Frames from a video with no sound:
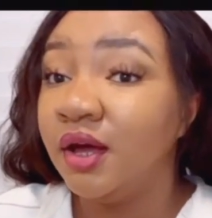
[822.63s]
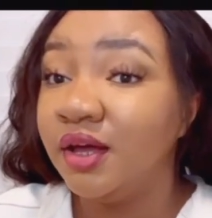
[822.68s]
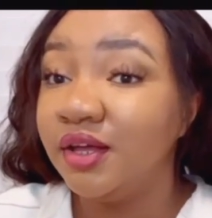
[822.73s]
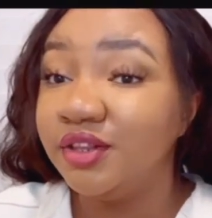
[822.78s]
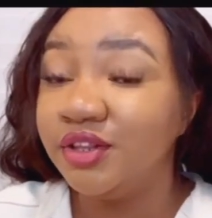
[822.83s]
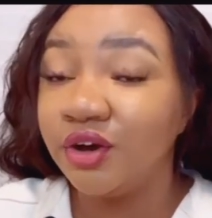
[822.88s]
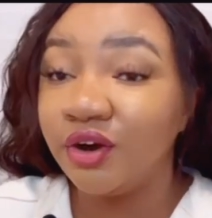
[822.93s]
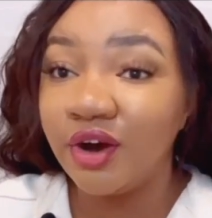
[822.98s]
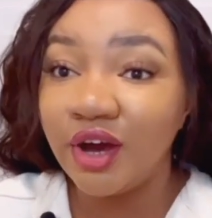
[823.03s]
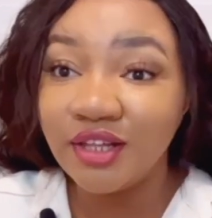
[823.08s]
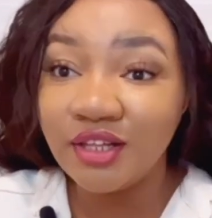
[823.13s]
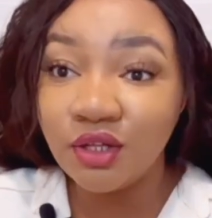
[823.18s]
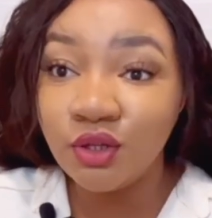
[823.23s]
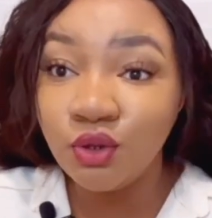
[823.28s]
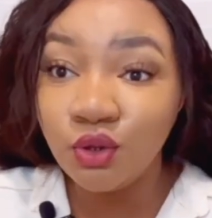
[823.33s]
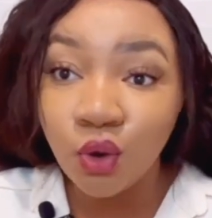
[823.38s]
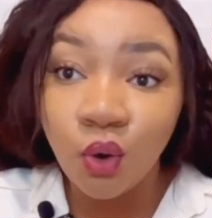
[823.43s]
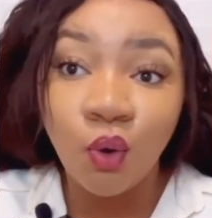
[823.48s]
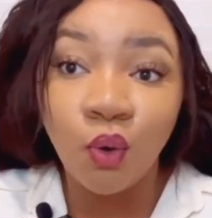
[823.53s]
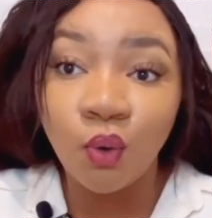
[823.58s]
they already
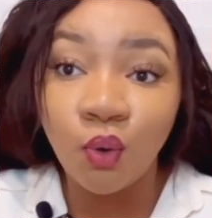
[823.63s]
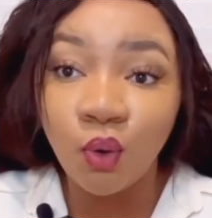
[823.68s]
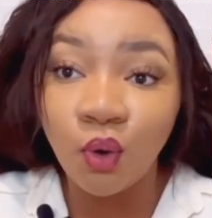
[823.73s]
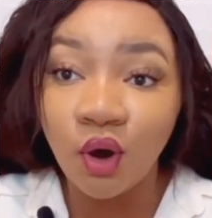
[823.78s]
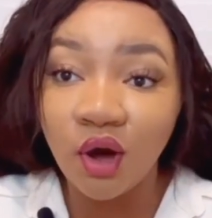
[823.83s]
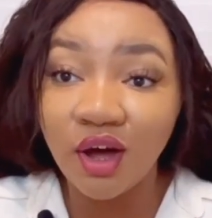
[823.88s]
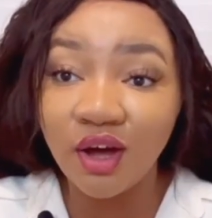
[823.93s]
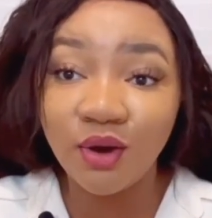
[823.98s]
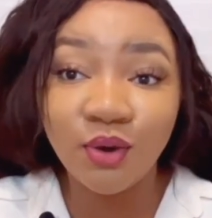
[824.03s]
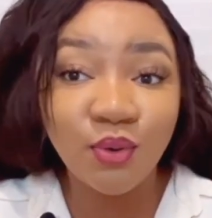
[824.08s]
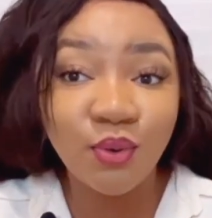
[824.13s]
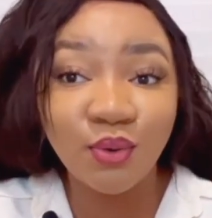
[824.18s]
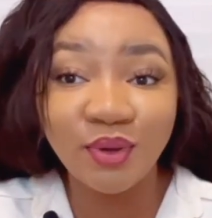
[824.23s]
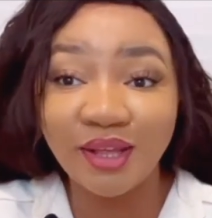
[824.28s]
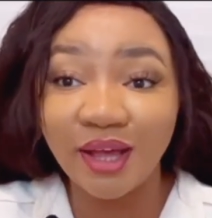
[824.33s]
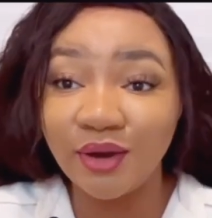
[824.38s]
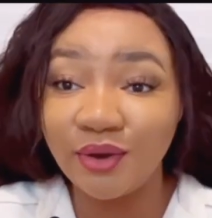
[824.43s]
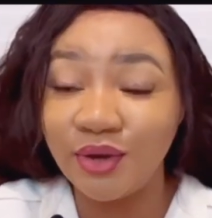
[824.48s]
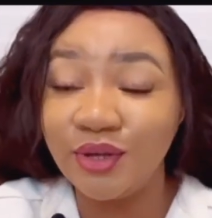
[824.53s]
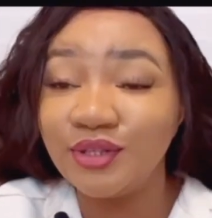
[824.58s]
know who
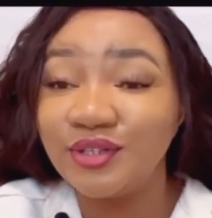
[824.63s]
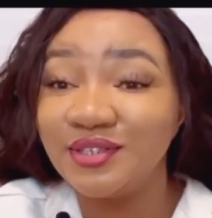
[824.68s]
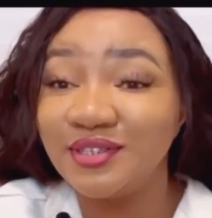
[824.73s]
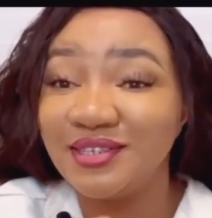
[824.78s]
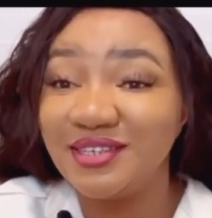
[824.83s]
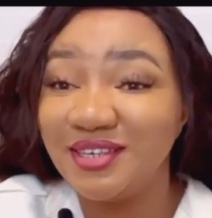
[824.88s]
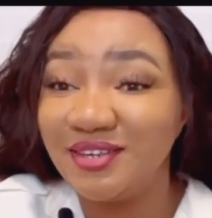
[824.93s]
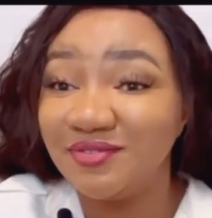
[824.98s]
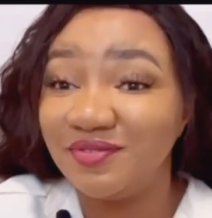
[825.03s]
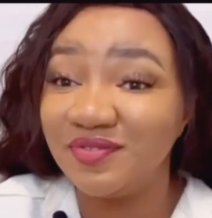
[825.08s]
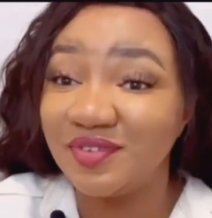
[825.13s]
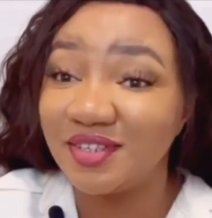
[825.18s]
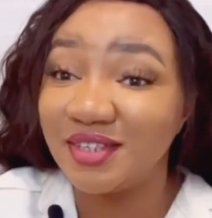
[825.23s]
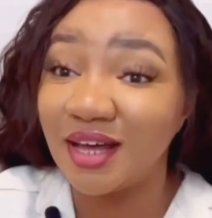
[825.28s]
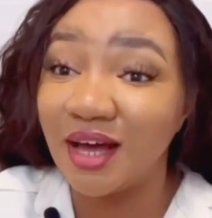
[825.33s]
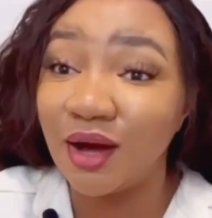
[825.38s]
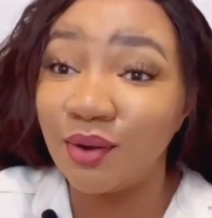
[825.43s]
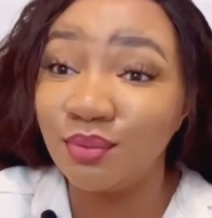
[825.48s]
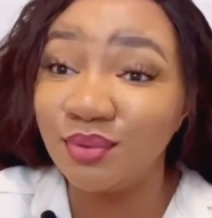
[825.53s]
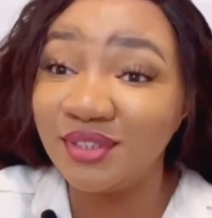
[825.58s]
they are going to give
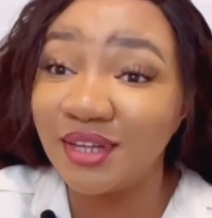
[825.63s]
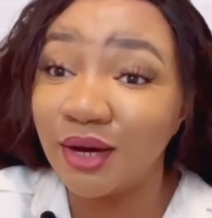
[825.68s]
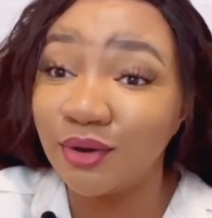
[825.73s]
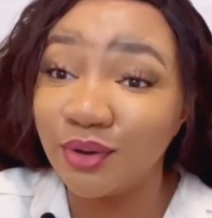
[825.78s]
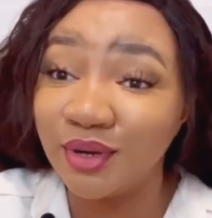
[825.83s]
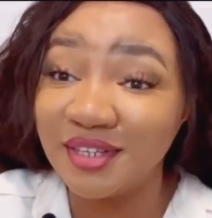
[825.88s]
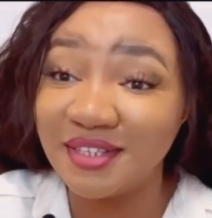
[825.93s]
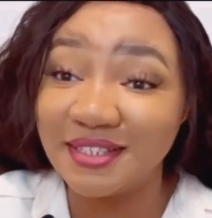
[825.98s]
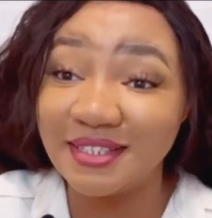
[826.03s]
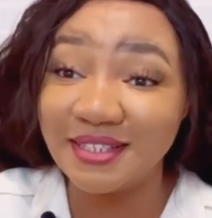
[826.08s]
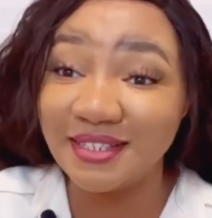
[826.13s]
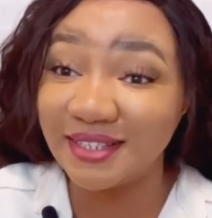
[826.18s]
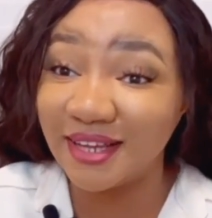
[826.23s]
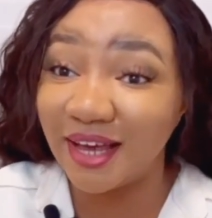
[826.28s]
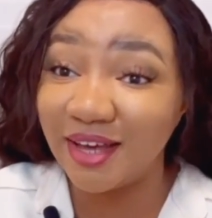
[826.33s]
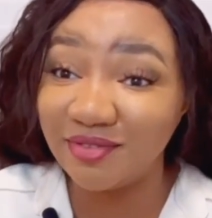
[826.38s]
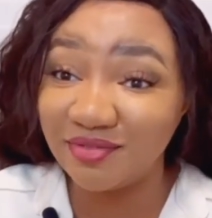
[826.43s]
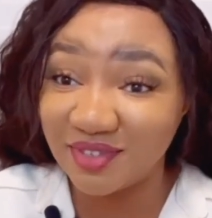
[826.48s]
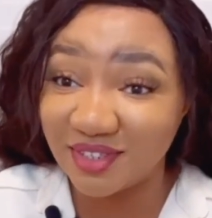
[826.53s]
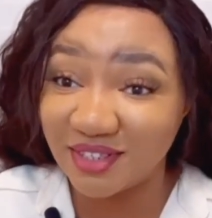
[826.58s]
visa and who they are going to
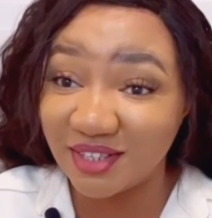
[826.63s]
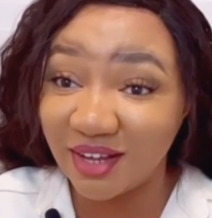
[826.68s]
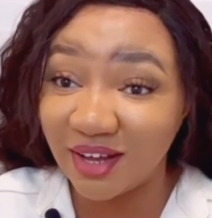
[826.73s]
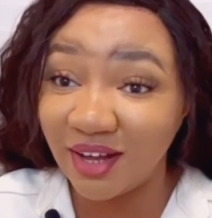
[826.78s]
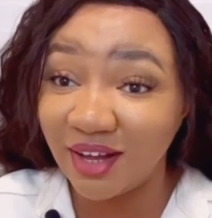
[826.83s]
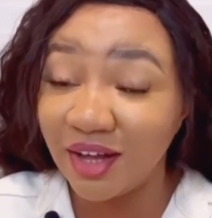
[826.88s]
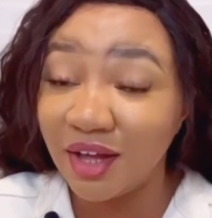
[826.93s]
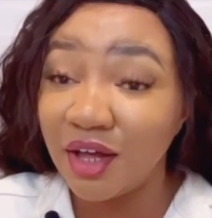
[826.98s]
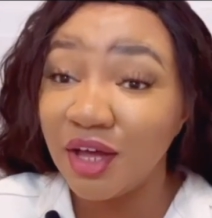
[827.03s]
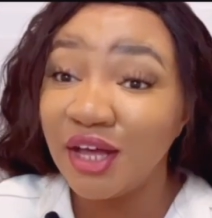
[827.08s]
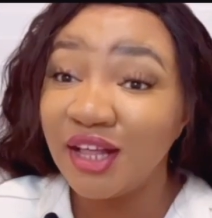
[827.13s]
deny visa.